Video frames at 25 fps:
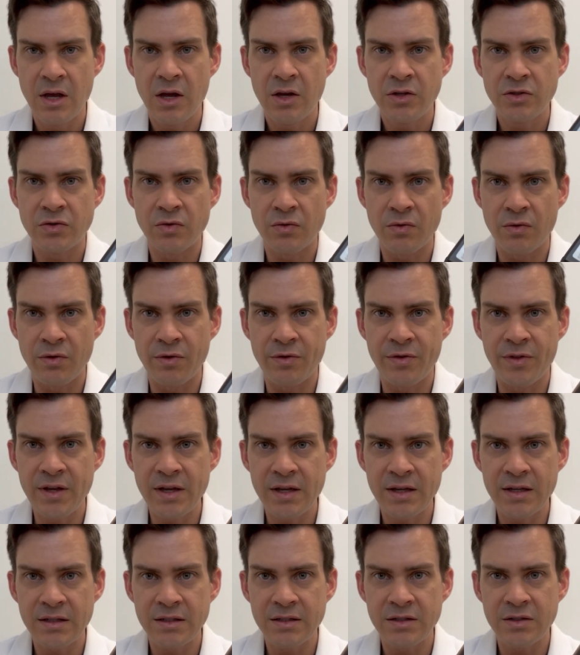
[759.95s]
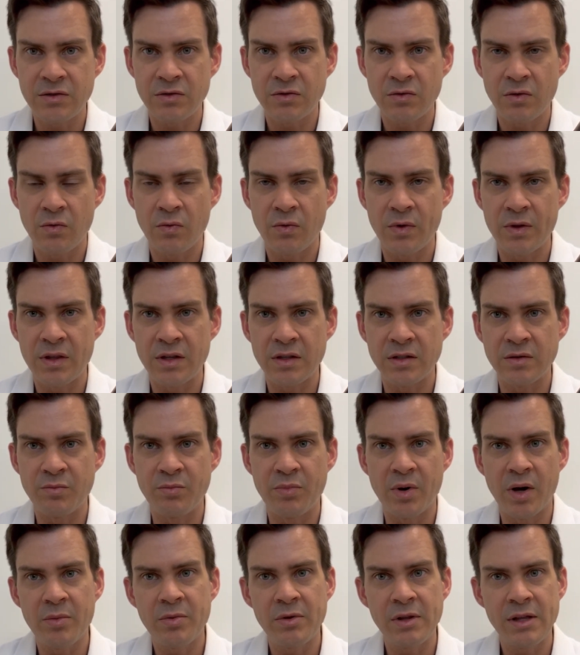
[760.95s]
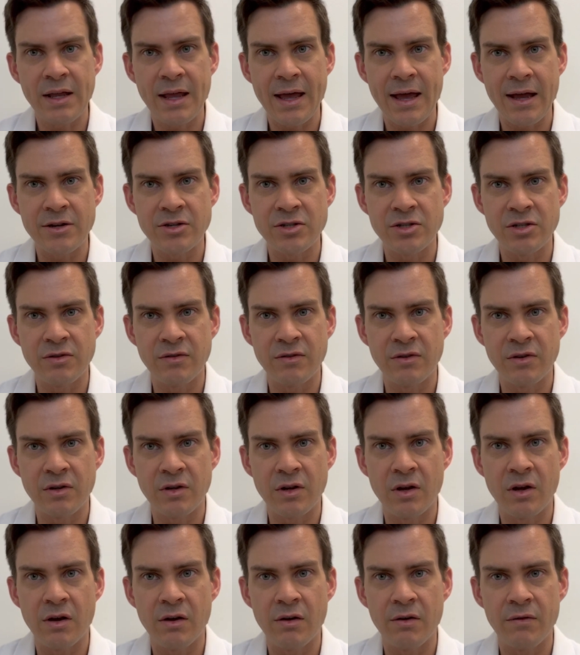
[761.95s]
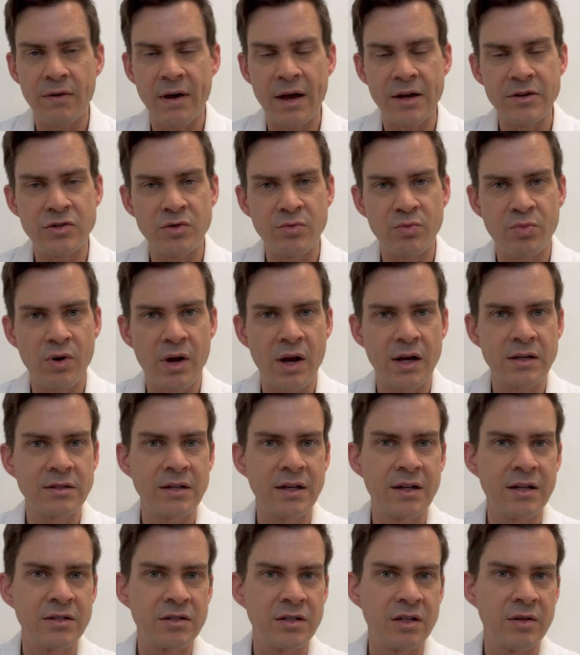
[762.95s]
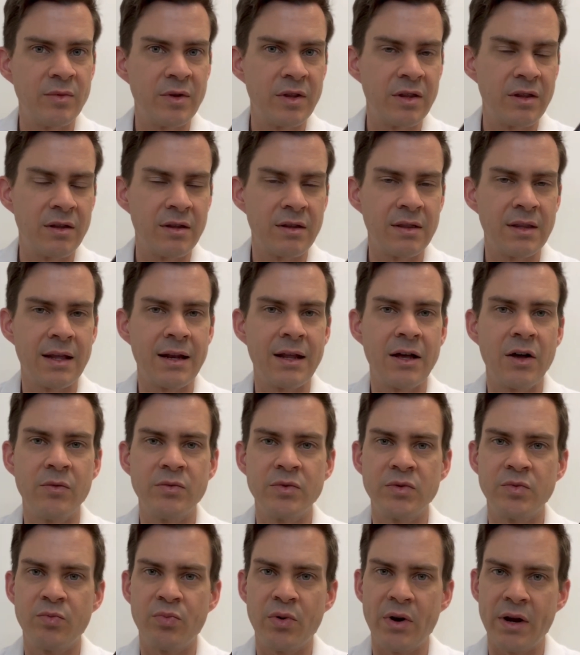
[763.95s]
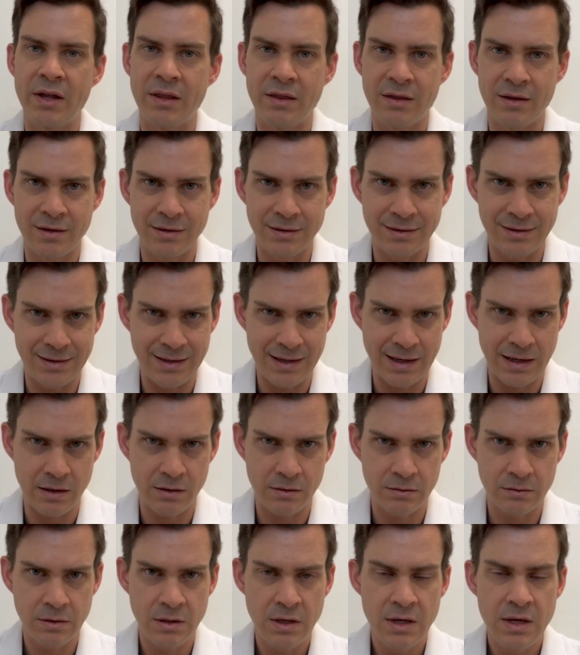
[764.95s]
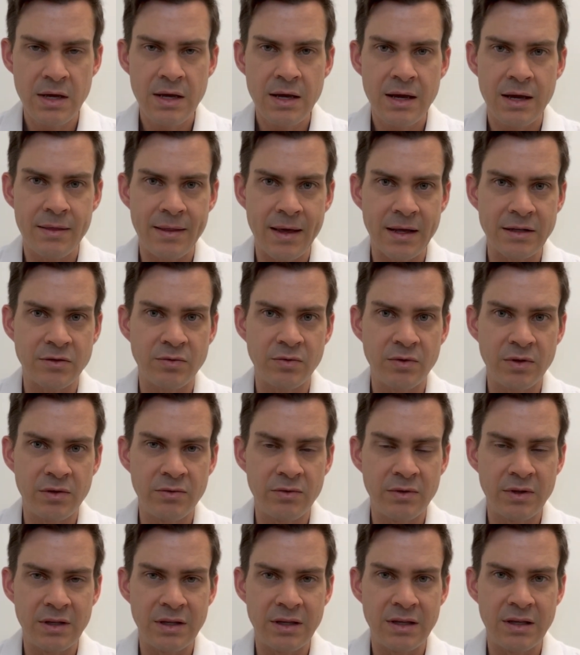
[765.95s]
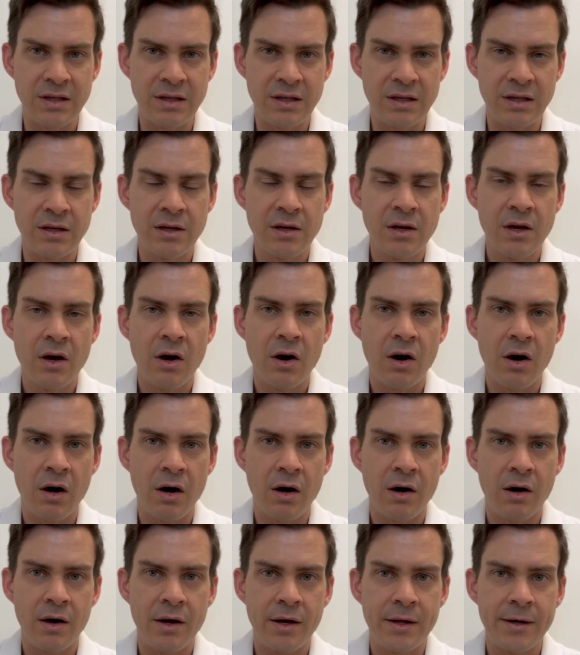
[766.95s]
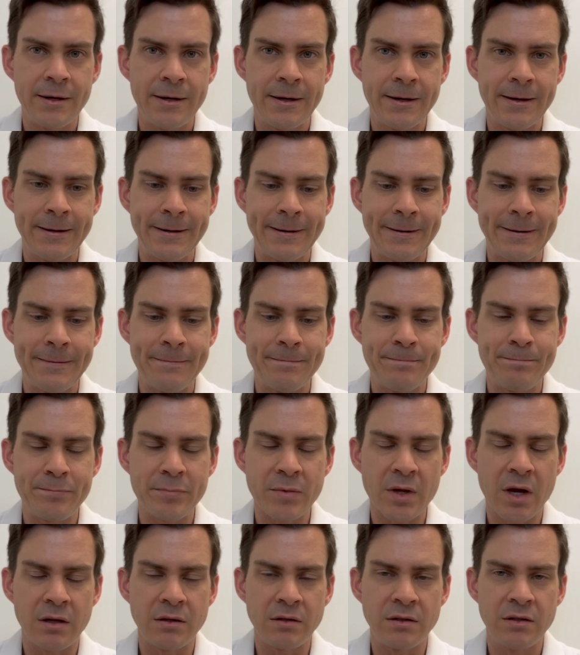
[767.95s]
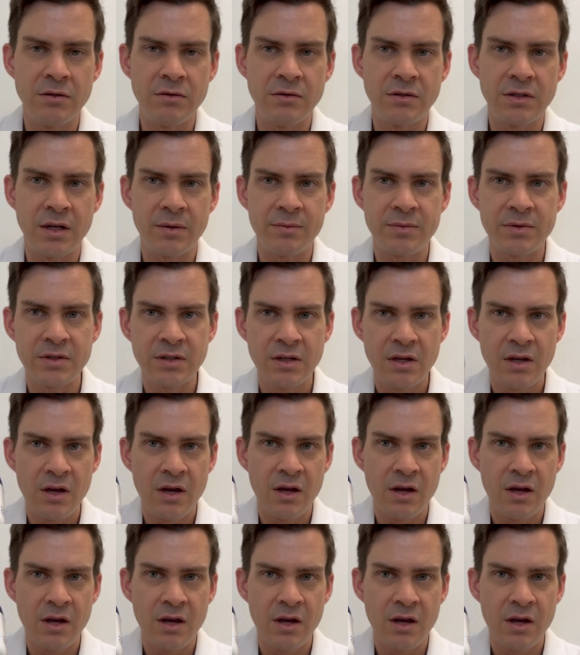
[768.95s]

So this, with its bubbling action of hydrogen peroxide, is going to be the thing that helps break things down, and that's really, really key on Q-tips.